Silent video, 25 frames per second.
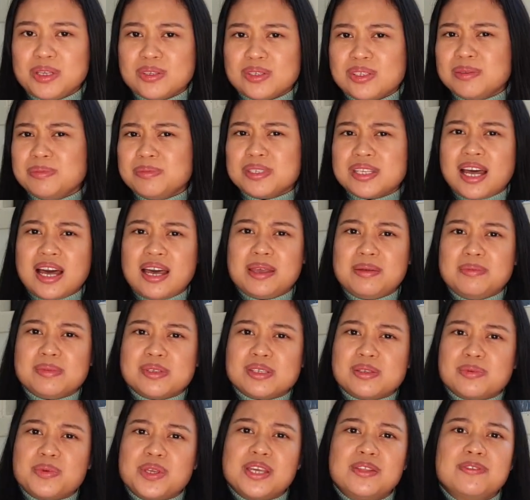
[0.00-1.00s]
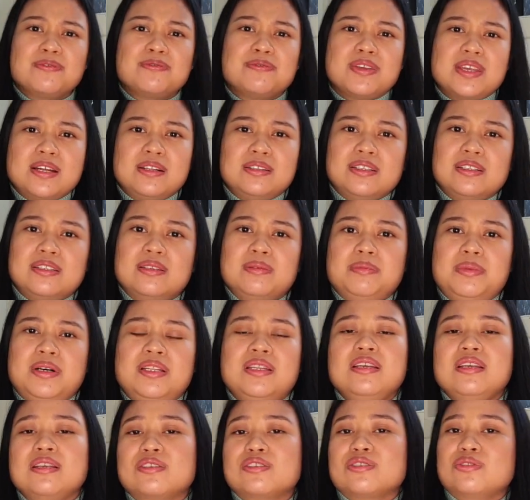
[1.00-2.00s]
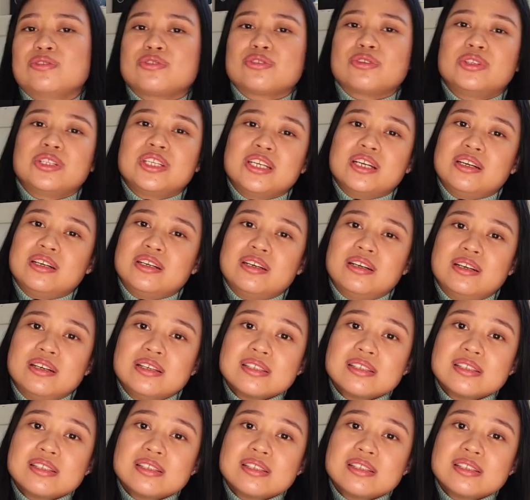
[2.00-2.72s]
Because sometimes we can feel that the money is controlling